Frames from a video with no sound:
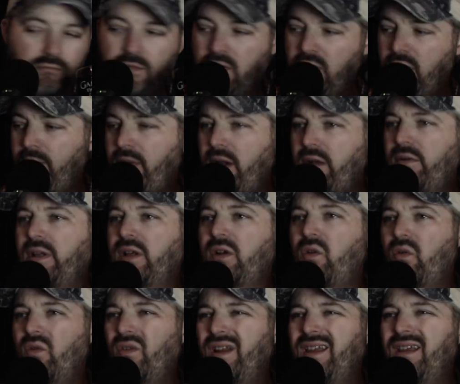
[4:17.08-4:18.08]
Am I
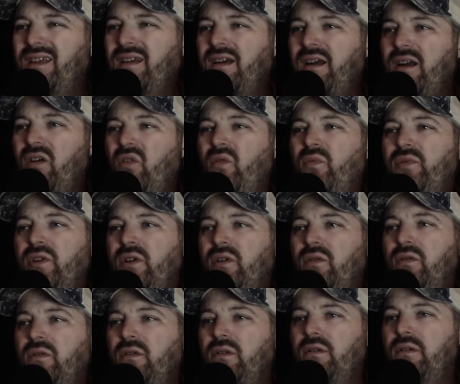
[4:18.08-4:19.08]
recording? I hope
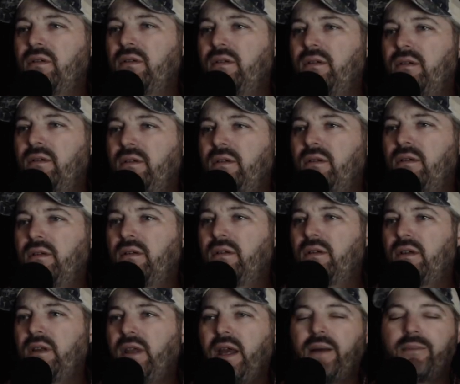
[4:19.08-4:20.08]
so.
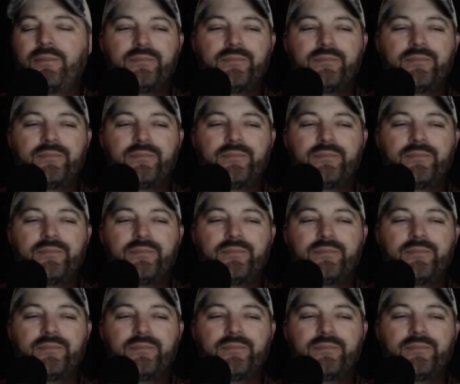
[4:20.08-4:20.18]
Yeah.